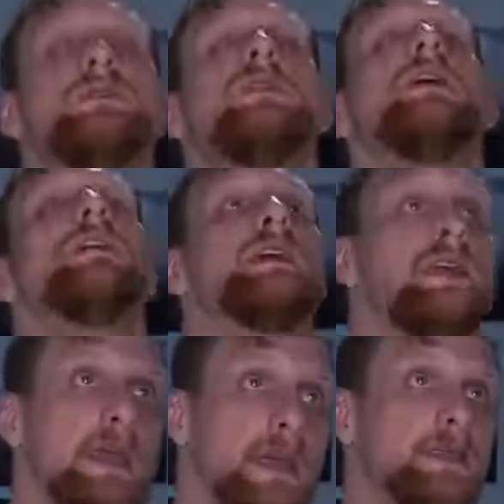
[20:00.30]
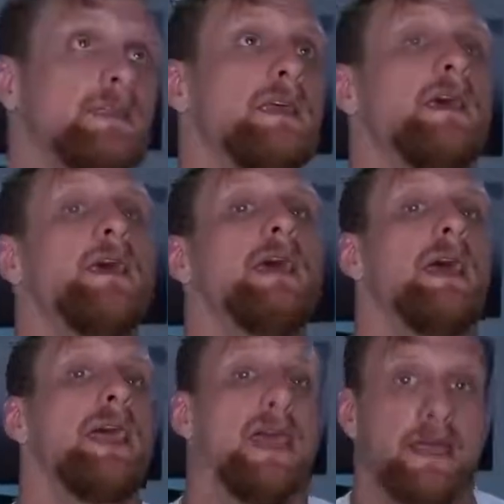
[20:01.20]
it all again,
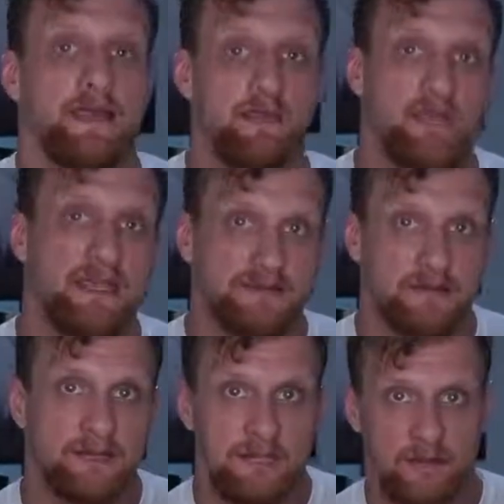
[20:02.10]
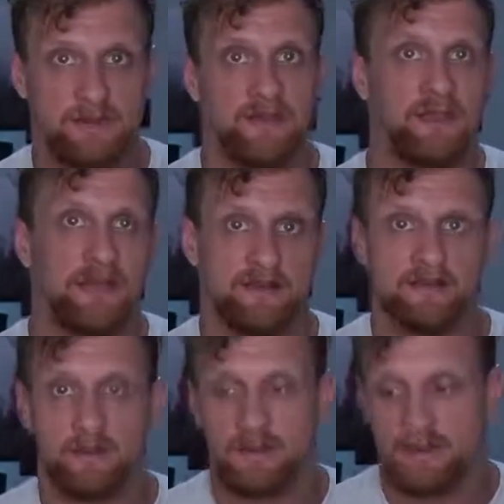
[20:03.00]
and basically come to you guys
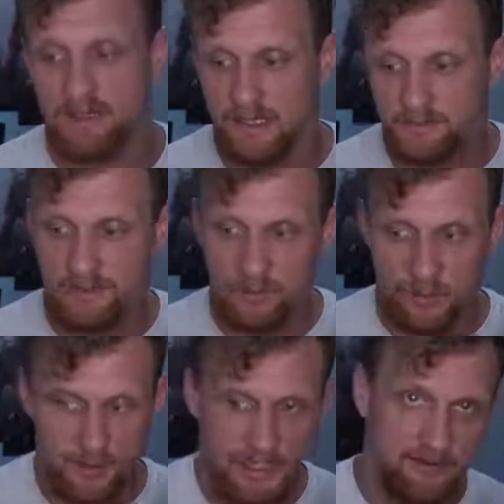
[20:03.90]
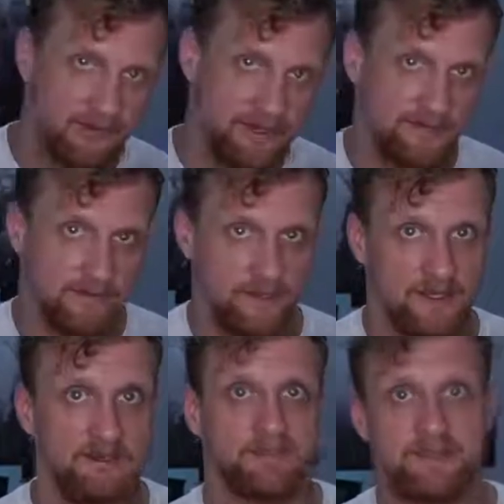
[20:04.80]
with even more evidence for
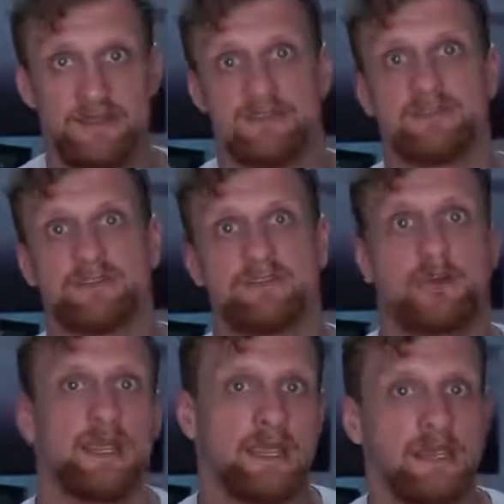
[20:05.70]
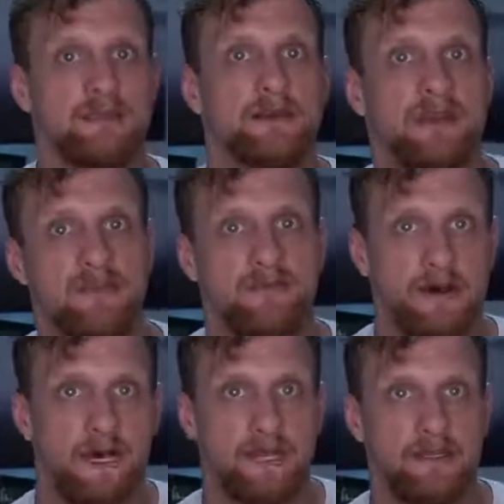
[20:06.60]
this. But this was quick and dirty
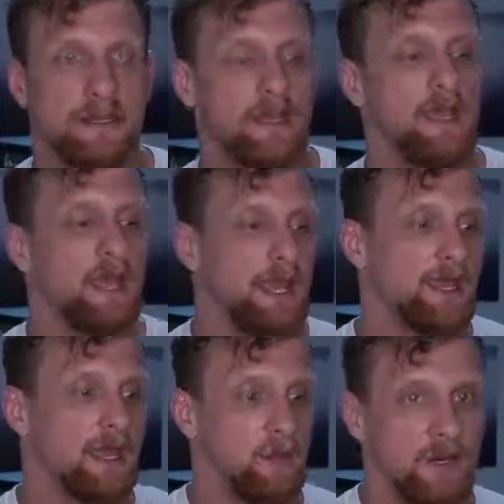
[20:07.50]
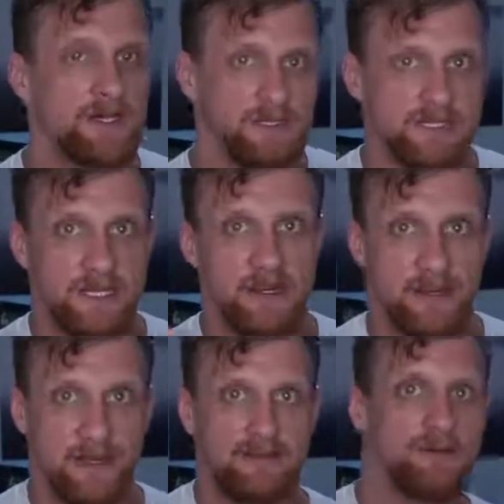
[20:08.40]
find, and I wanted to share
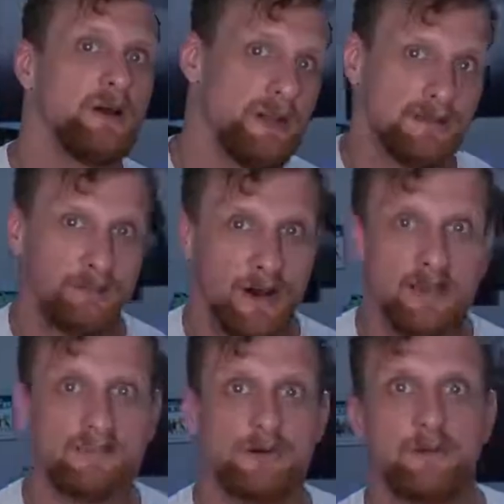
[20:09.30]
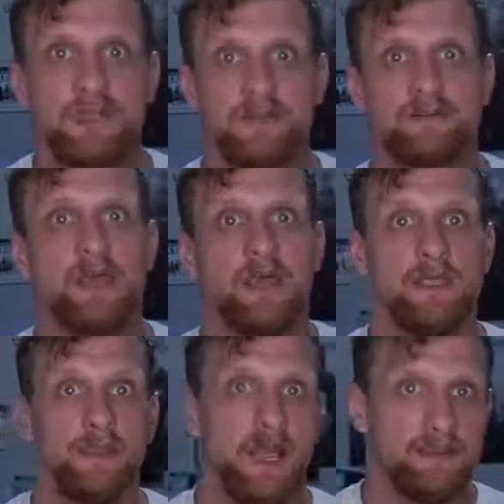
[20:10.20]
it as quick as possible because
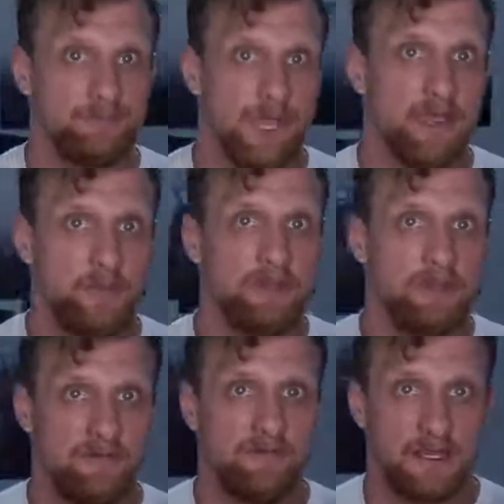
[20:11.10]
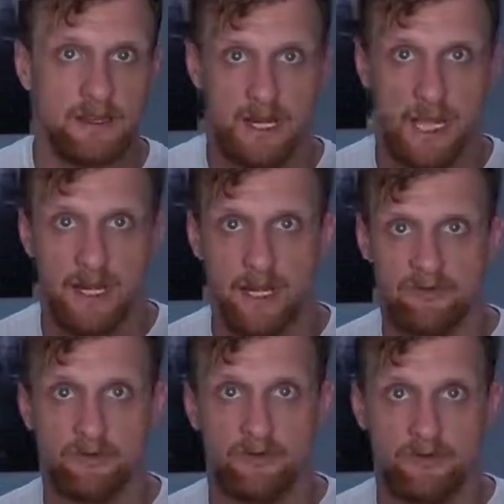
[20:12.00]
you guys may be leaving a lot
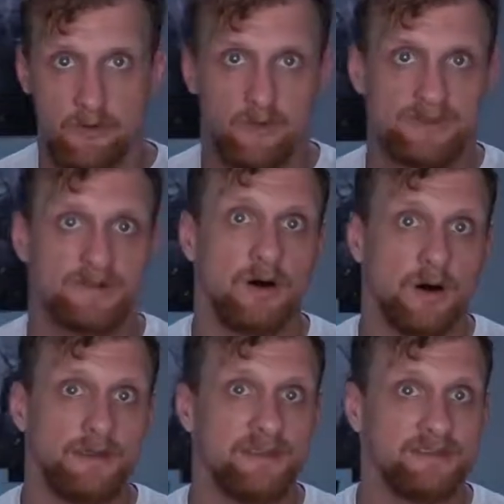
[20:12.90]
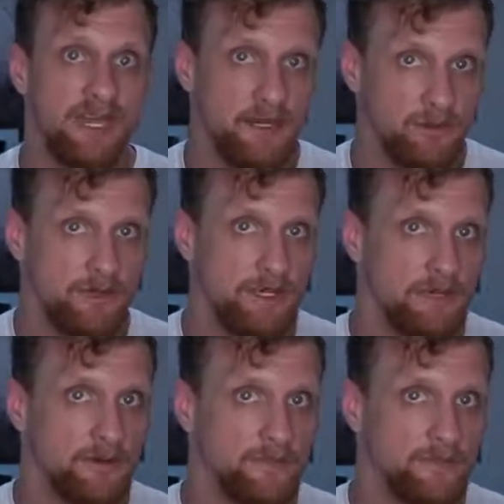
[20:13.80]
of performance on the table here.